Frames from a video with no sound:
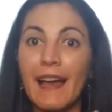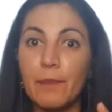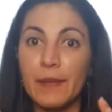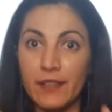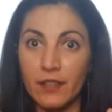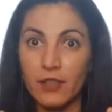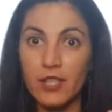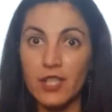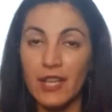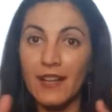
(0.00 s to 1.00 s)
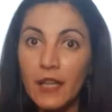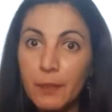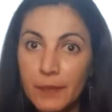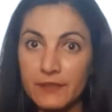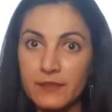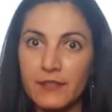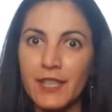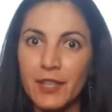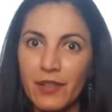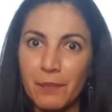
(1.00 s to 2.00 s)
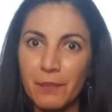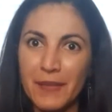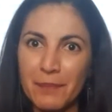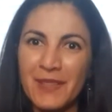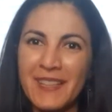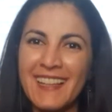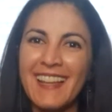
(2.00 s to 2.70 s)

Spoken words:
because helping the Cuban people